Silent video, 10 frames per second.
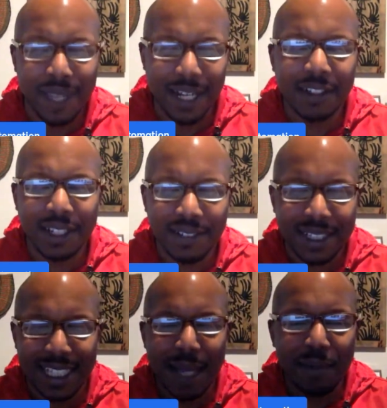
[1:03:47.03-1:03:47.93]
And I'll give an
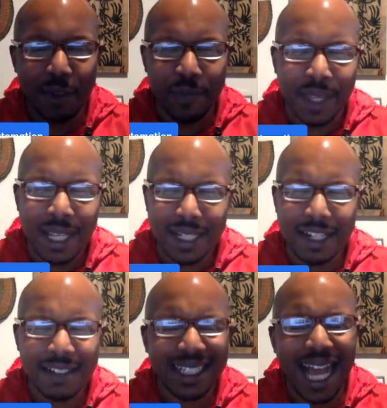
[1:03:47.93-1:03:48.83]
example.
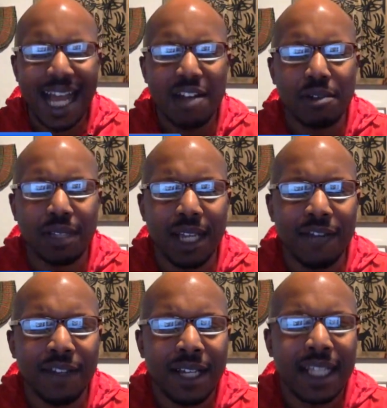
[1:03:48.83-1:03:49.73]
There's a guy who left,